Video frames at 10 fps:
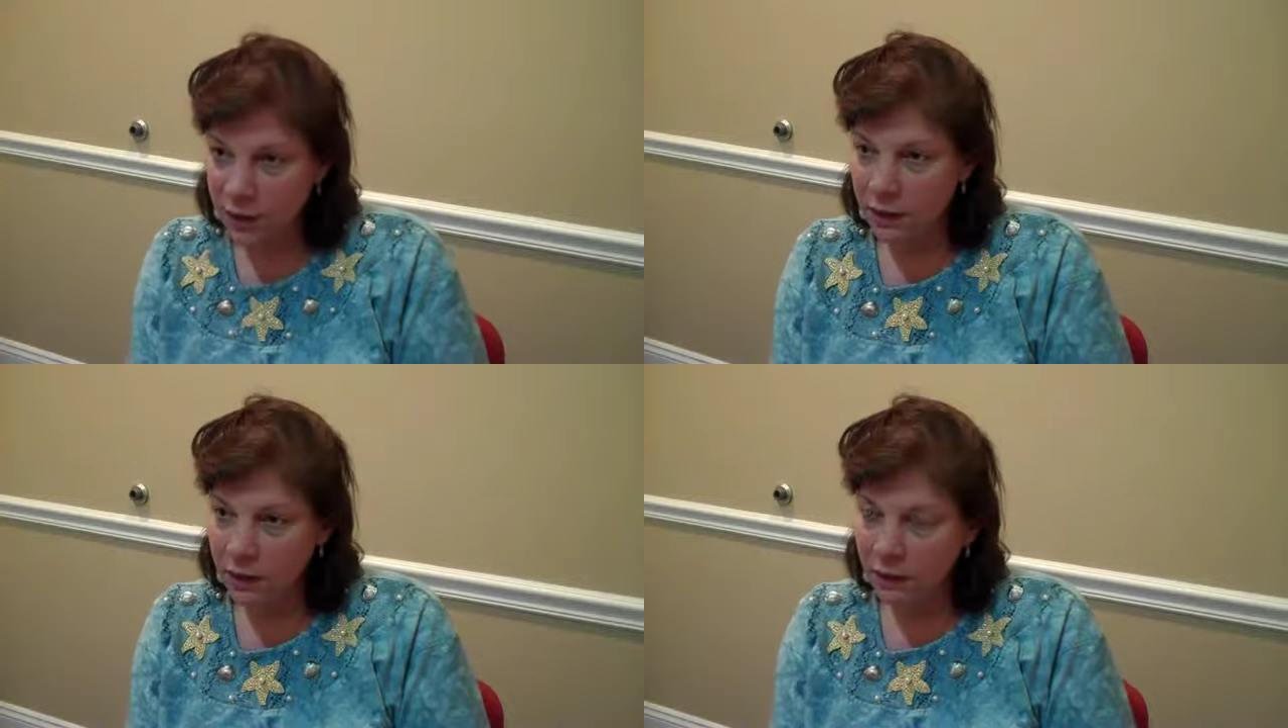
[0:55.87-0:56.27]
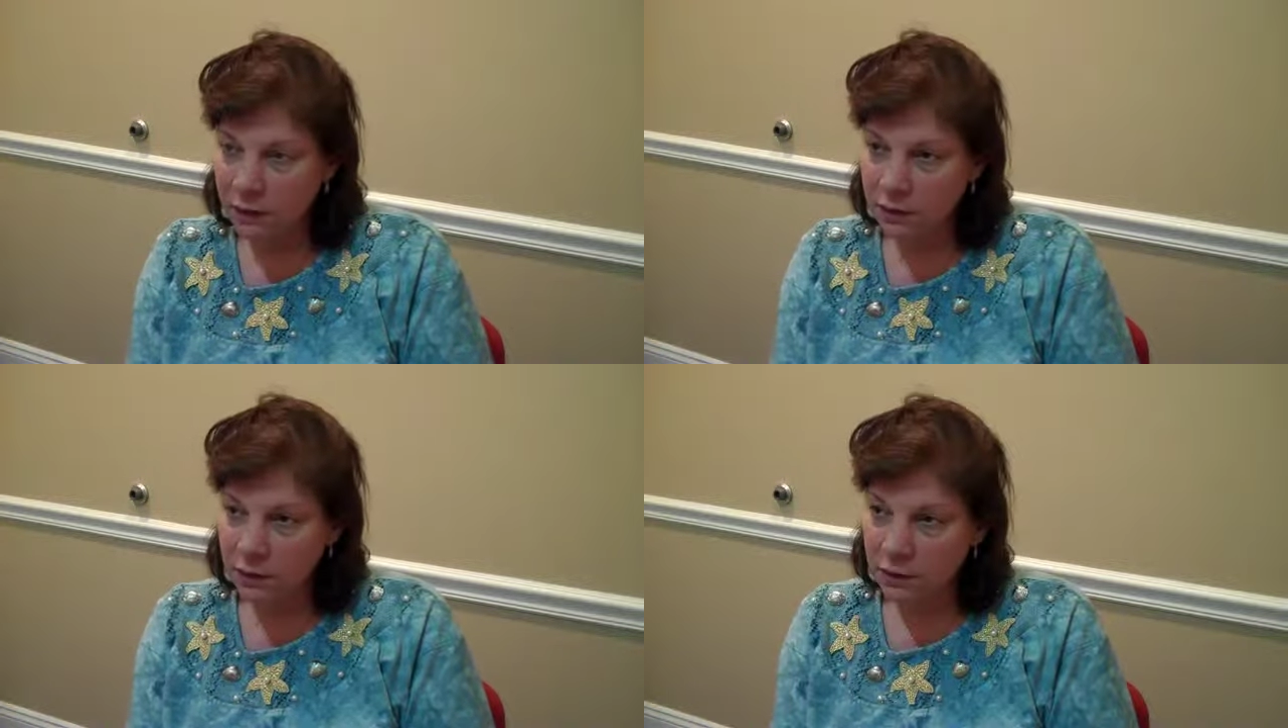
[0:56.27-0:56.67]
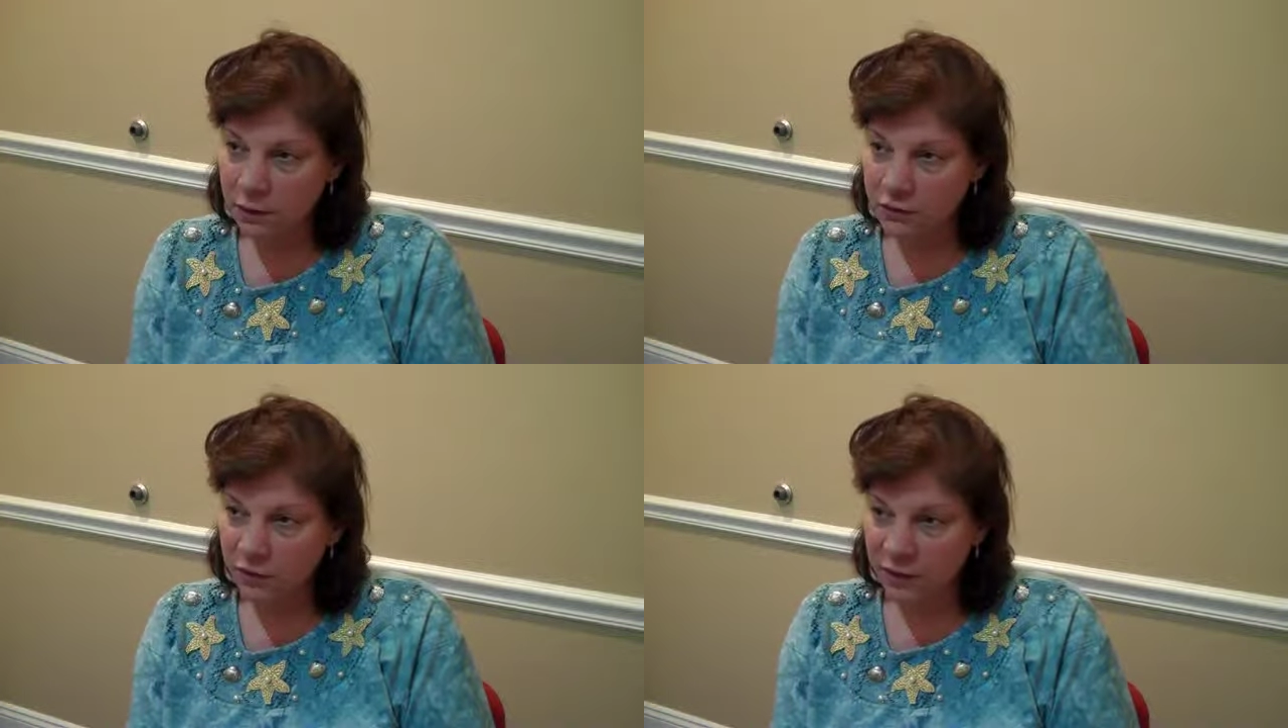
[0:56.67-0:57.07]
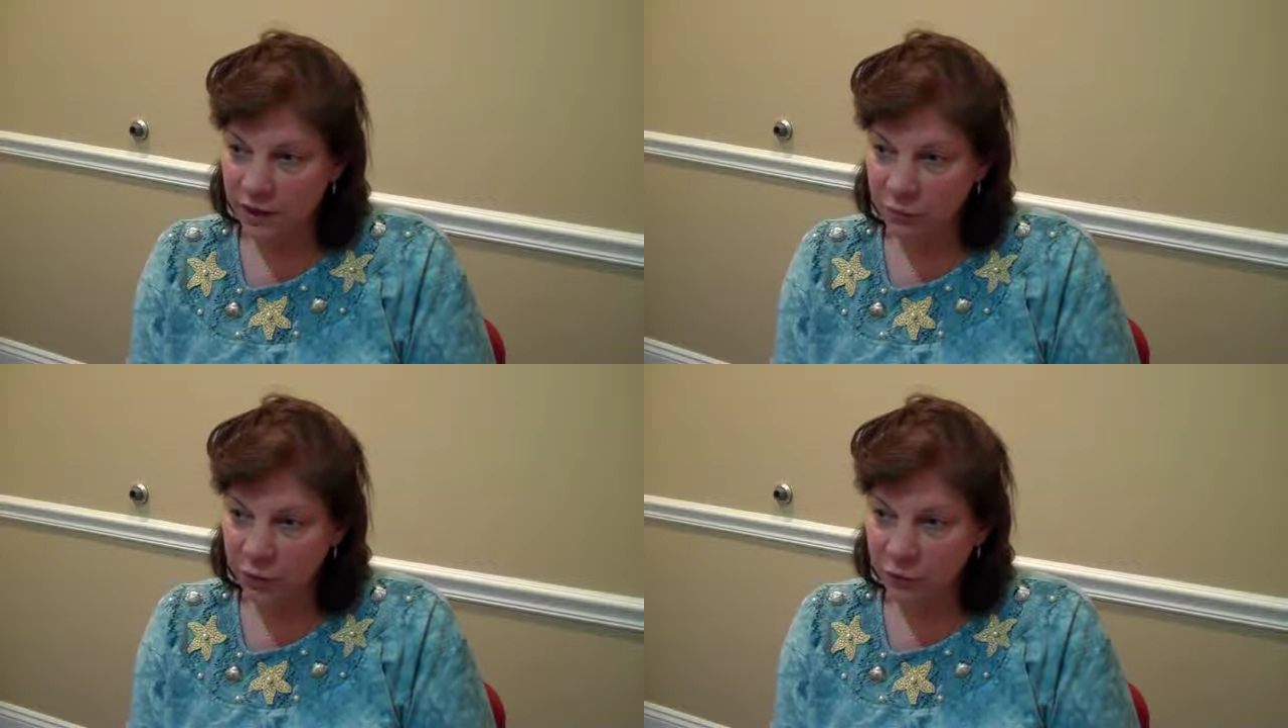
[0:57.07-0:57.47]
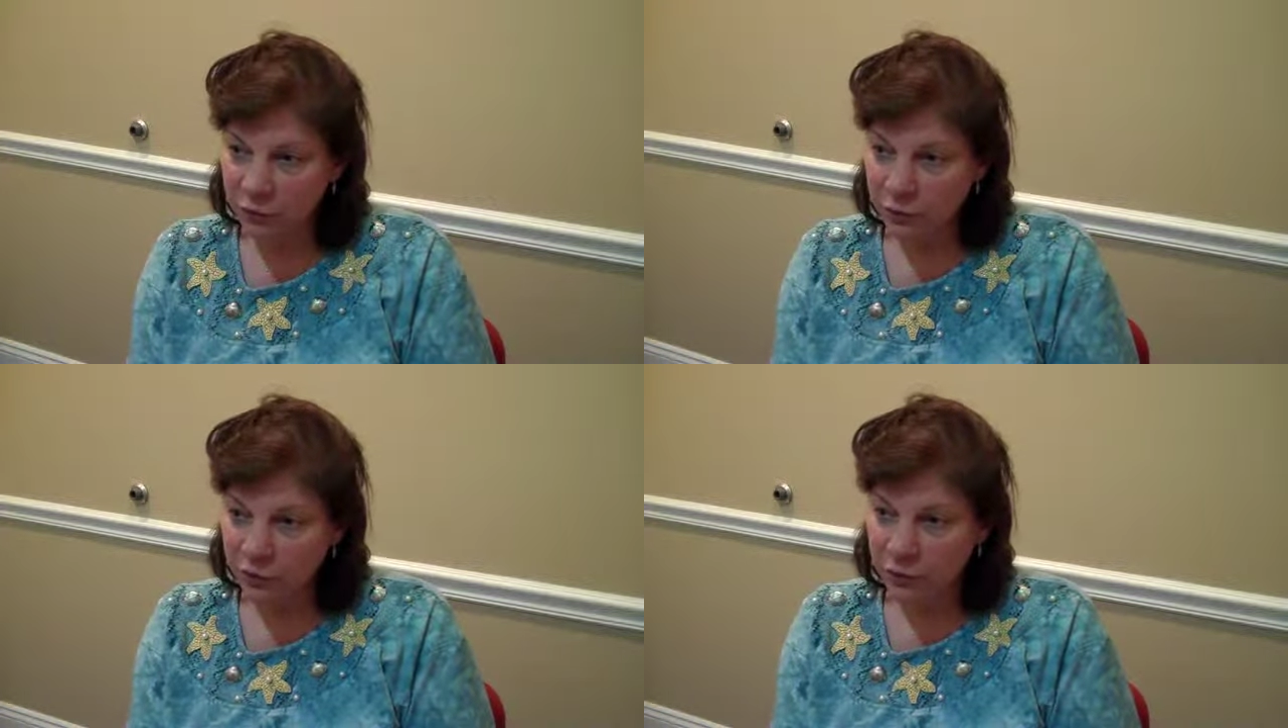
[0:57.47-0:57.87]
And just eating better
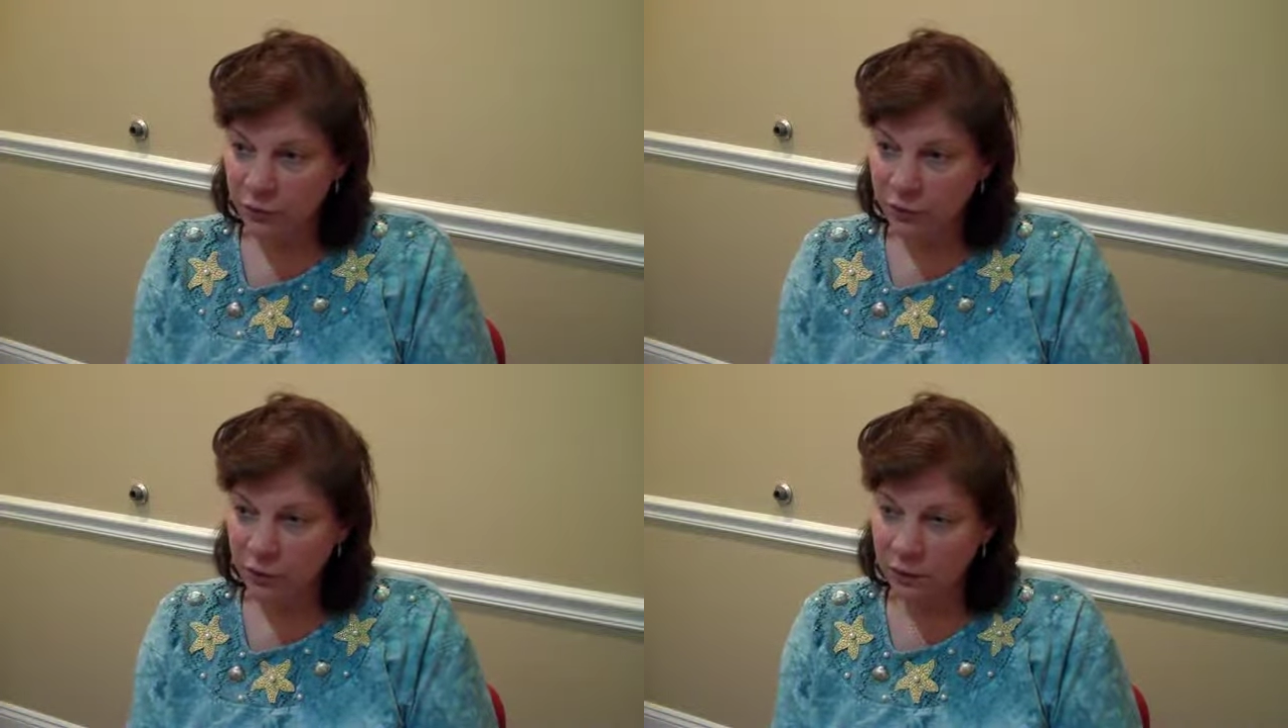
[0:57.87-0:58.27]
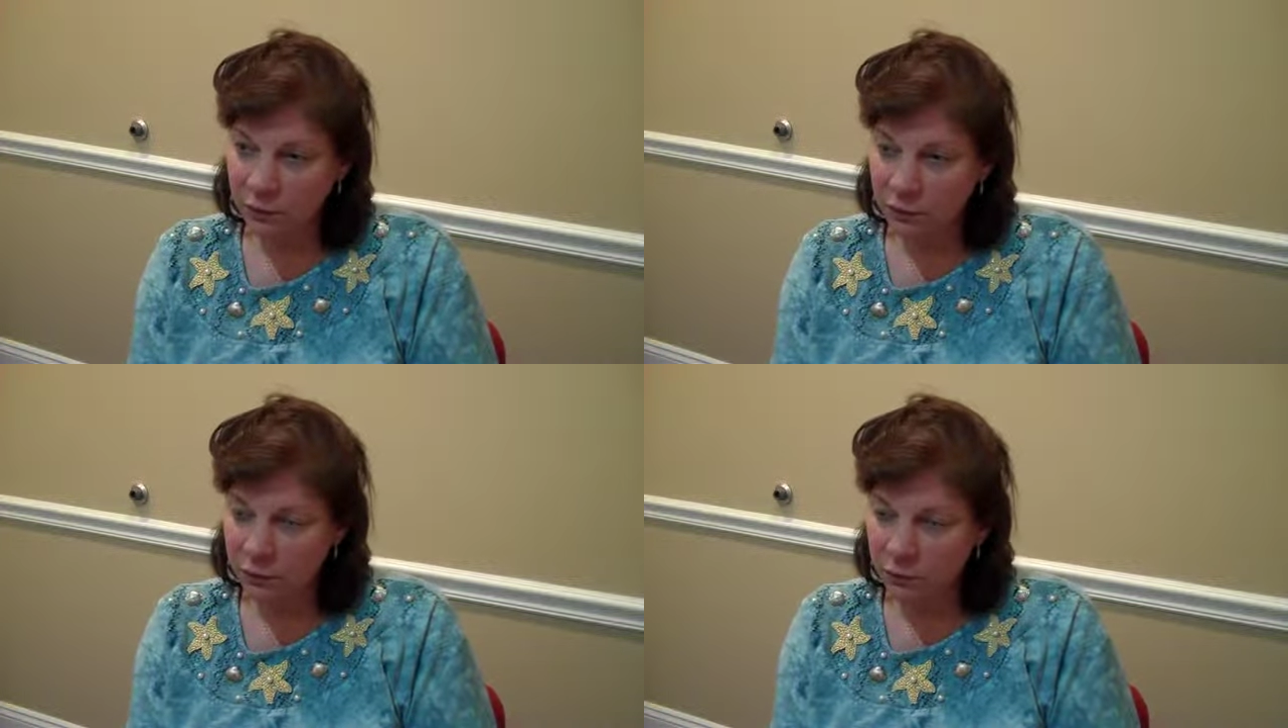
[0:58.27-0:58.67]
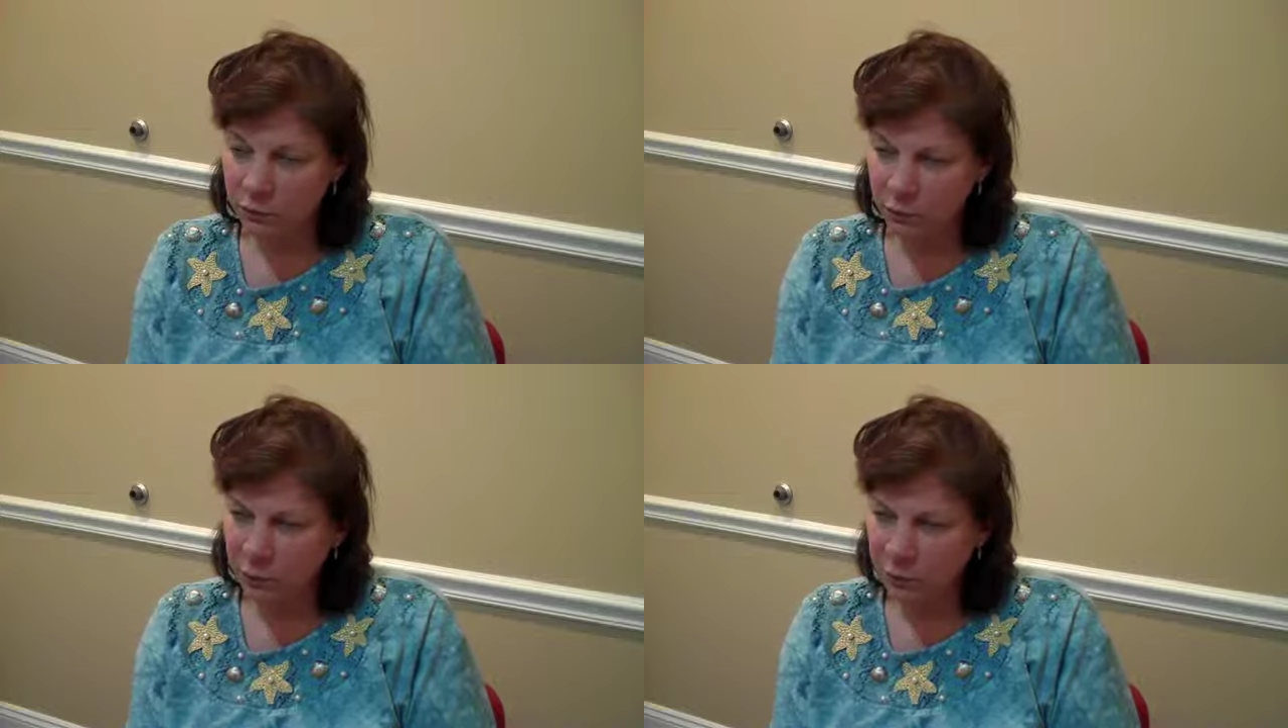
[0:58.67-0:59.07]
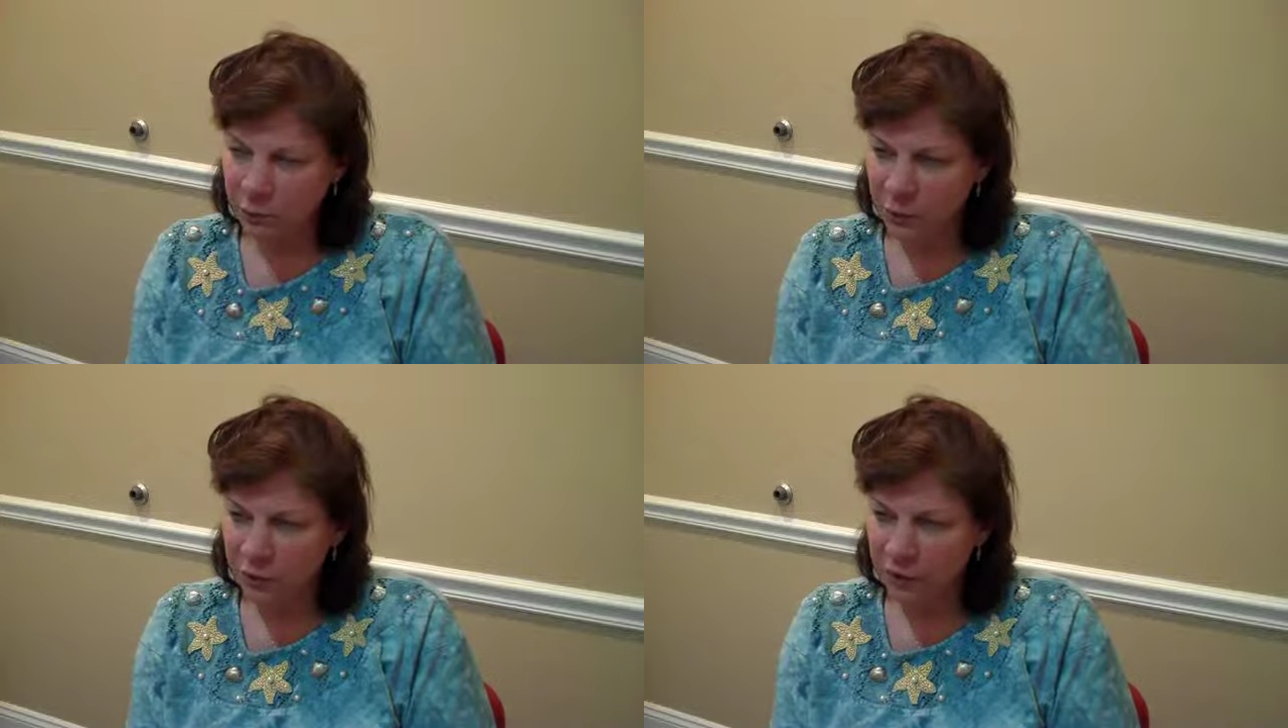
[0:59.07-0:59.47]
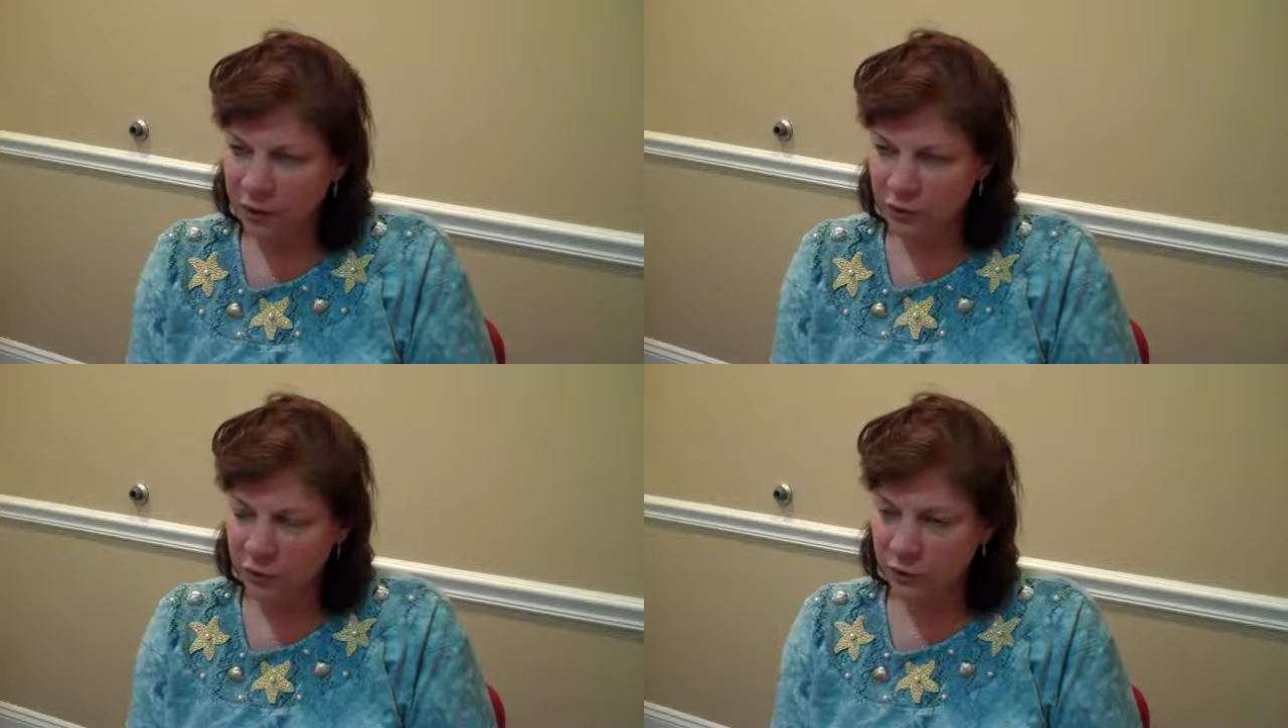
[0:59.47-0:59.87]
foods and learning better
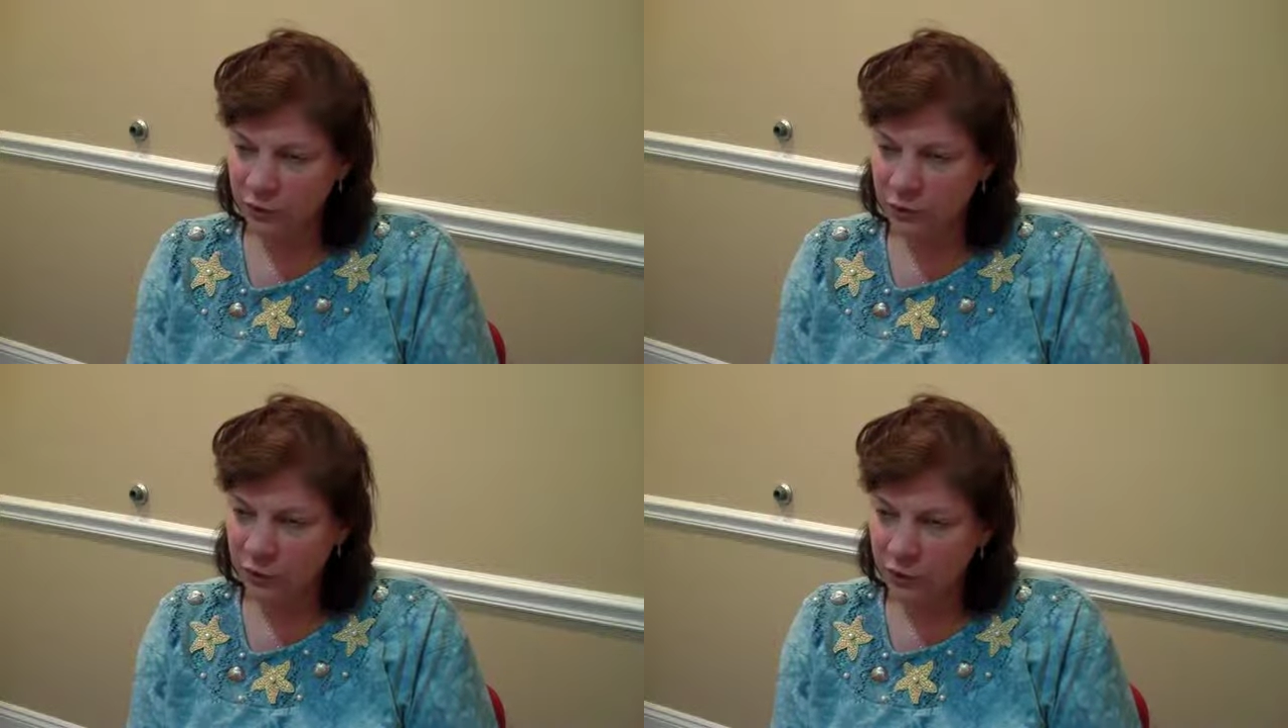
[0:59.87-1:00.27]
diet choices.